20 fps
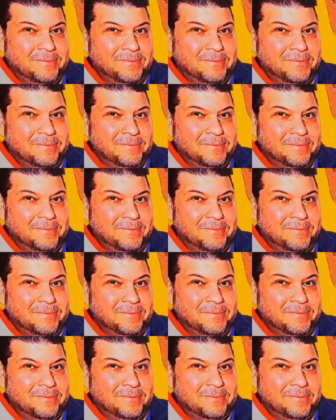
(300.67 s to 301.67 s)

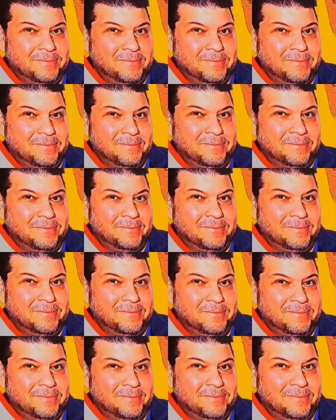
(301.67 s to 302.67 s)

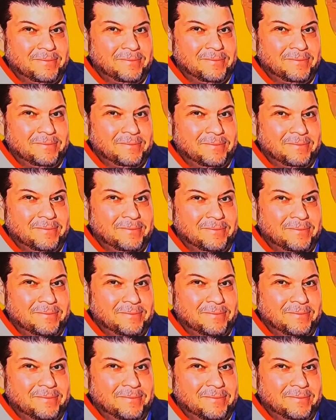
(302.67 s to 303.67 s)

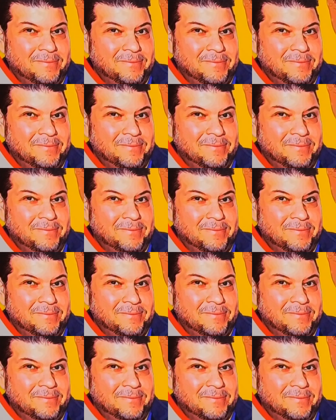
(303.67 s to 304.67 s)

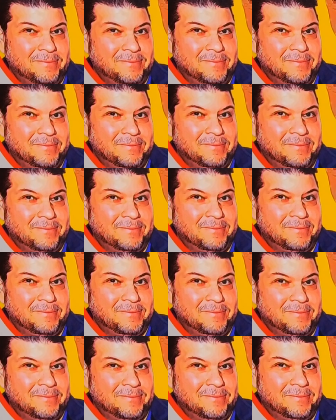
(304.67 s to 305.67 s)

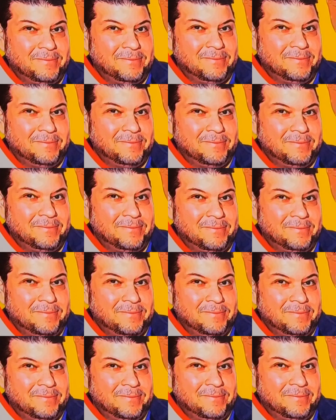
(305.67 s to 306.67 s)

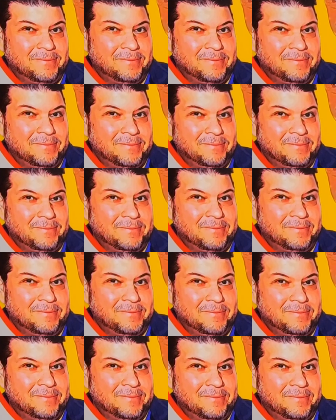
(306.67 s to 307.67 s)

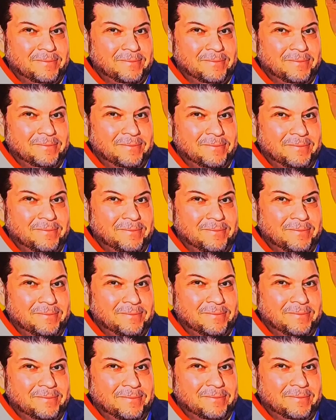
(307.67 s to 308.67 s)
The person shown says nothing.